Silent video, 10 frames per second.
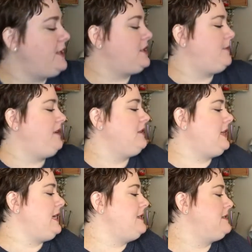to be
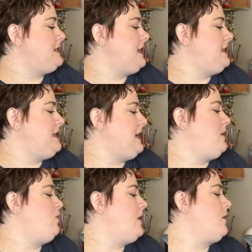released, and
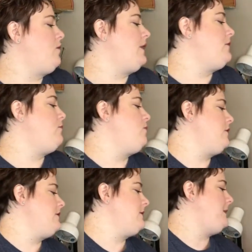then we're going to order
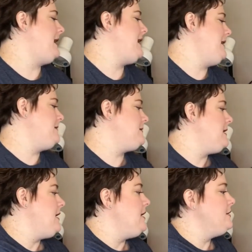supplies.
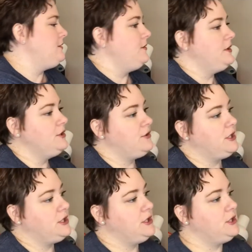So
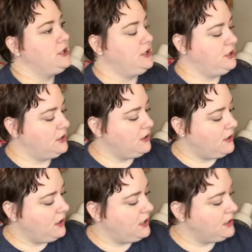construction should
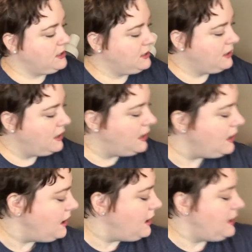start,
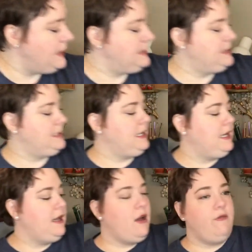let's
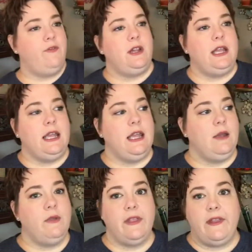see, hopefully
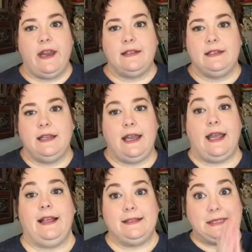within the next 10
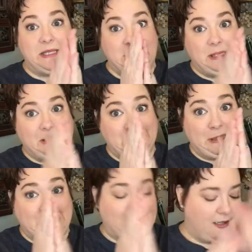days.
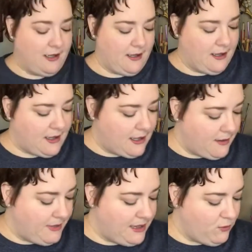
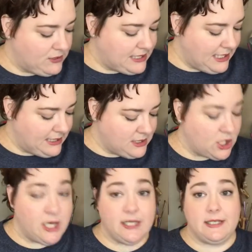And then once that gets
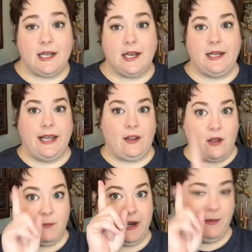started, it's not going to take
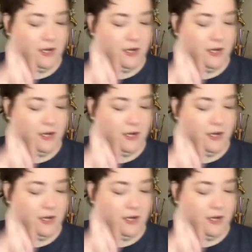long. But I'm going to